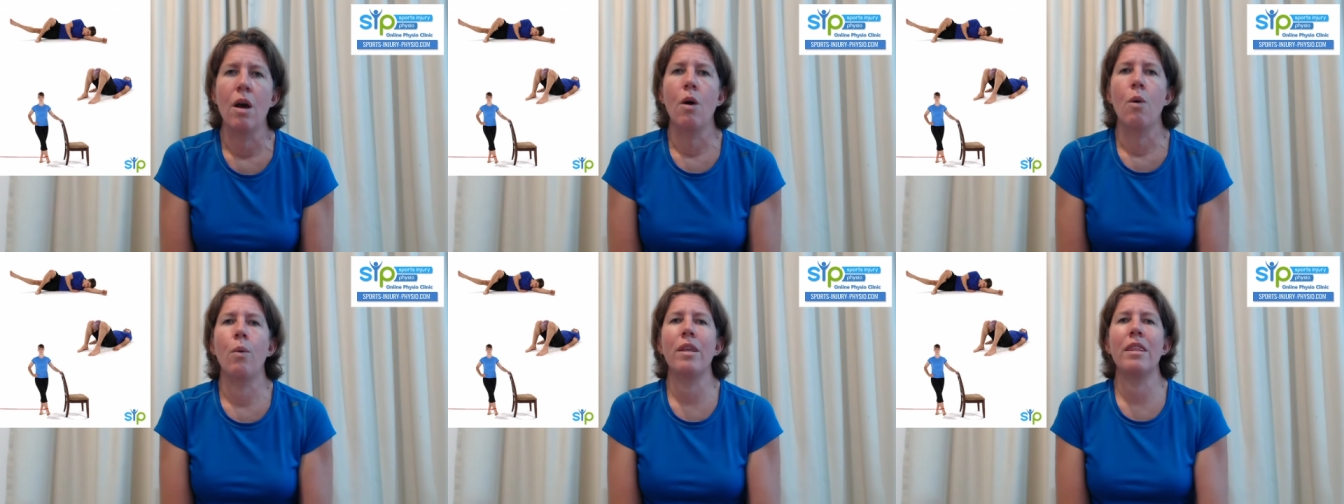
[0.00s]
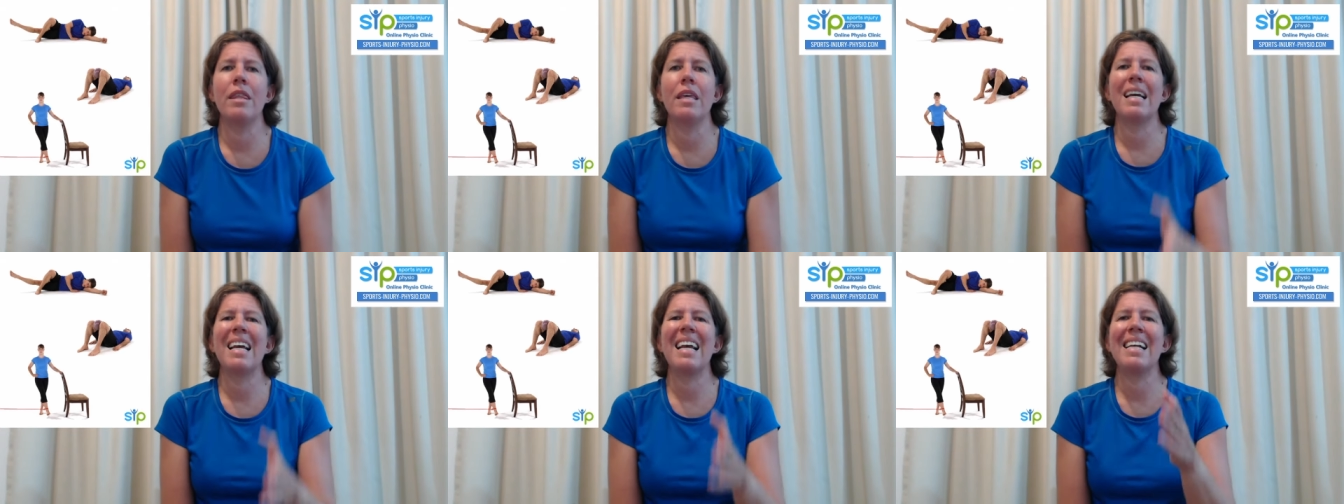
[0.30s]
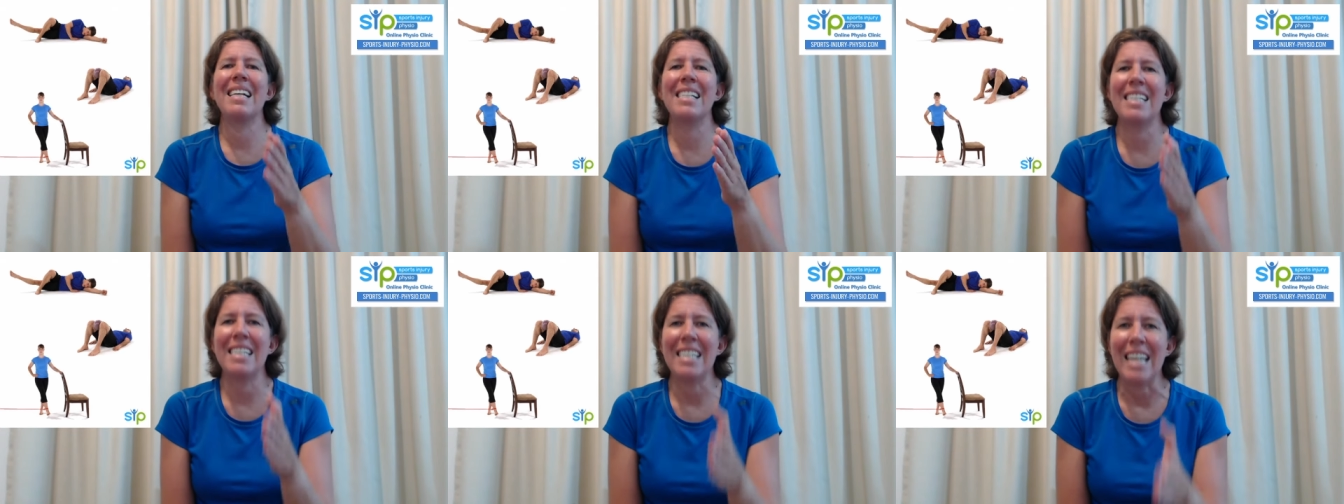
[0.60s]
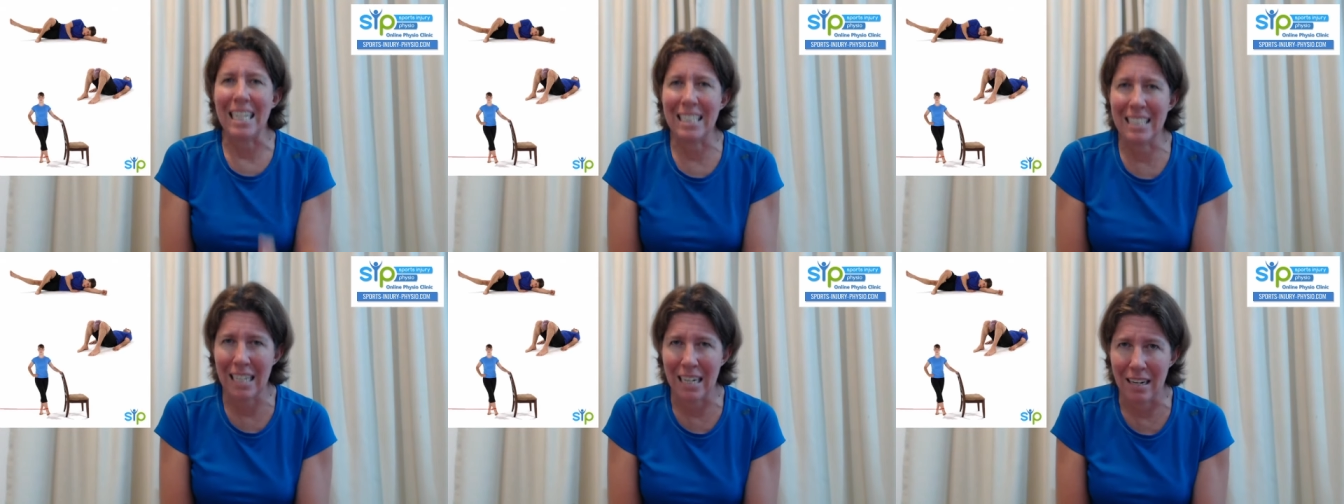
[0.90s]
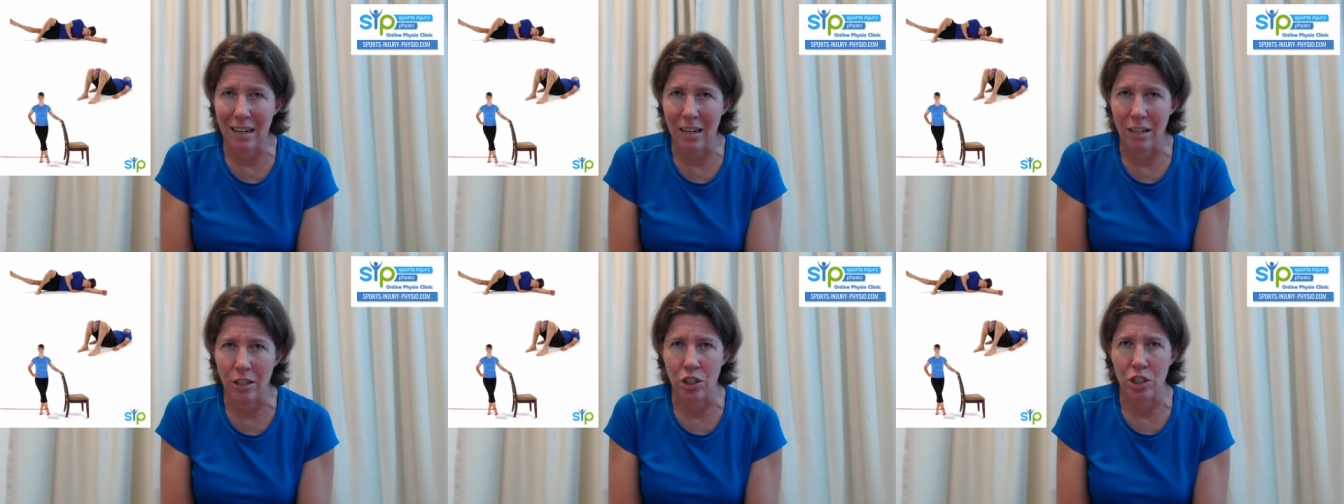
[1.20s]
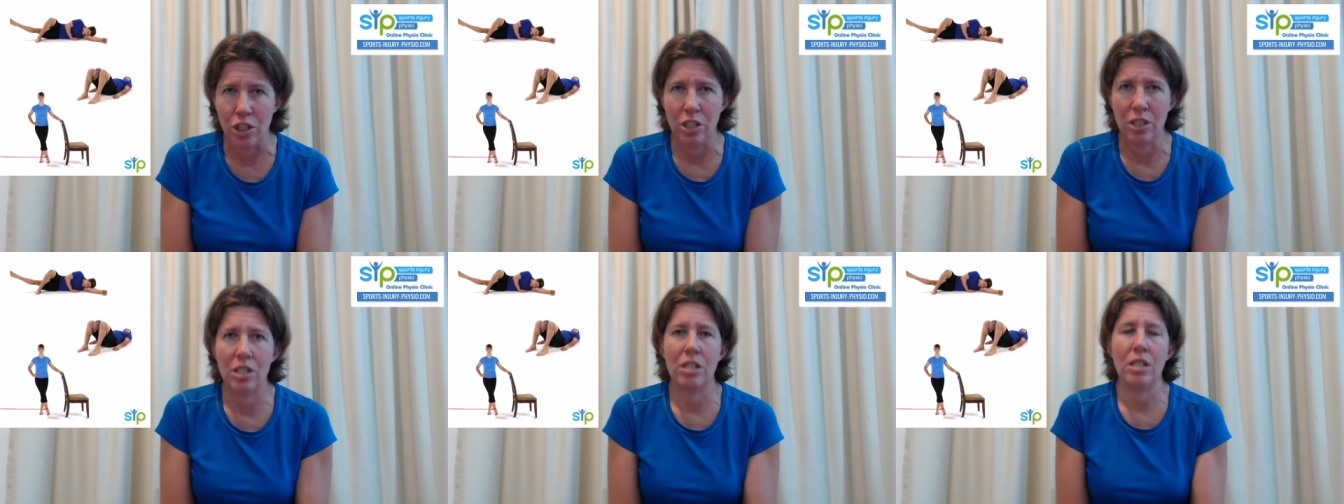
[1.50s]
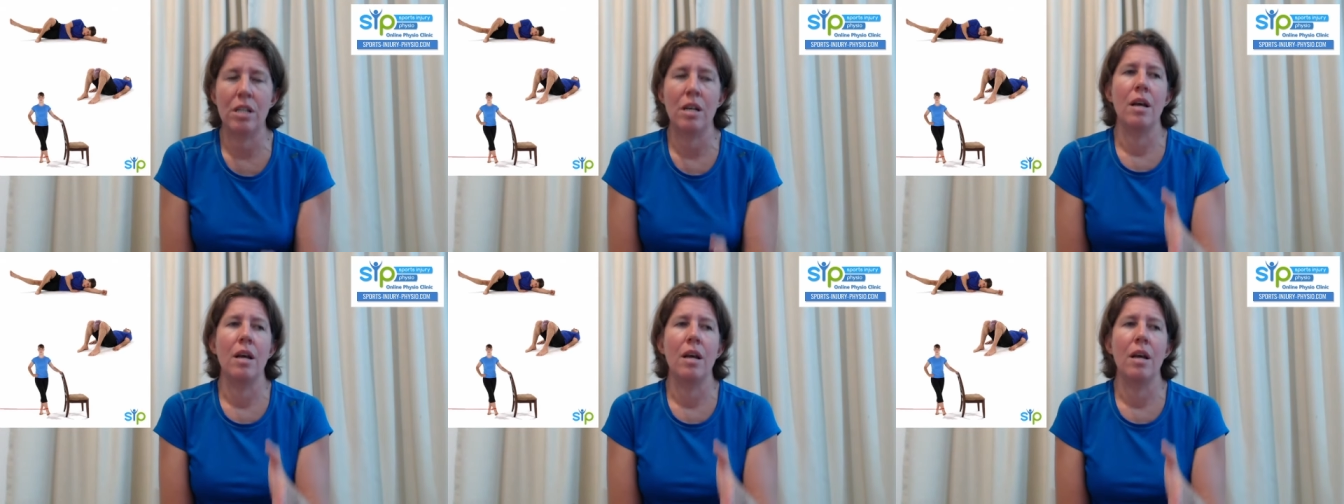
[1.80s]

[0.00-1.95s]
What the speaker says: We're thinking static lunges.